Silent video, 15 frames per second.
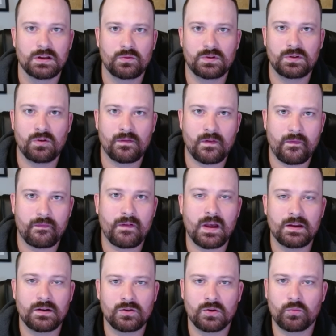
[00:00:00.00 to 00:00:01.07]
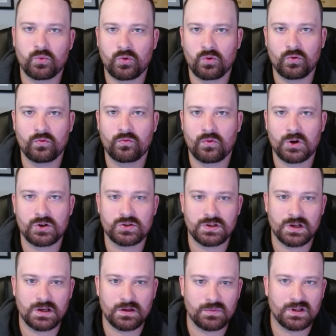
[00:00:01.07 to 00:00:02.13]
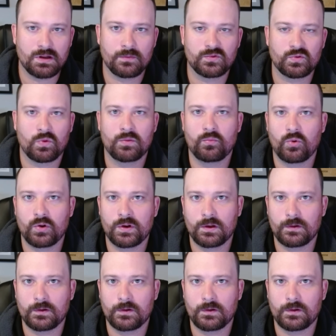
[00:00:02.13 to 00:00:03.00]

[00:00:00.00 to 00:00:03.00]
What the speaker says: When you have a final approved version, it becomes 1.0.